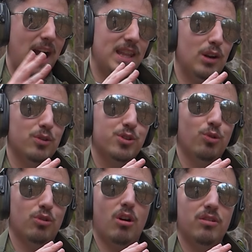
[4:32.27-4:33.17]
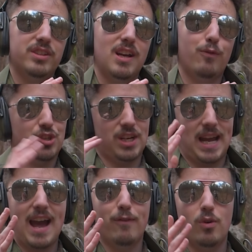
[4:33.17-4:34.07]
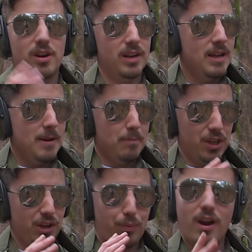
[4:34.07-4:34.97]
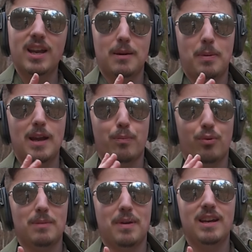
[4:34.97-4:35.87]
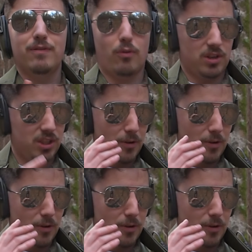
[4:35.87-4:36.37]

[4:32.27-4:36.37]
buy that old school Colt stuff, which I have one, but you're probably gonna pay a pretty penny for it.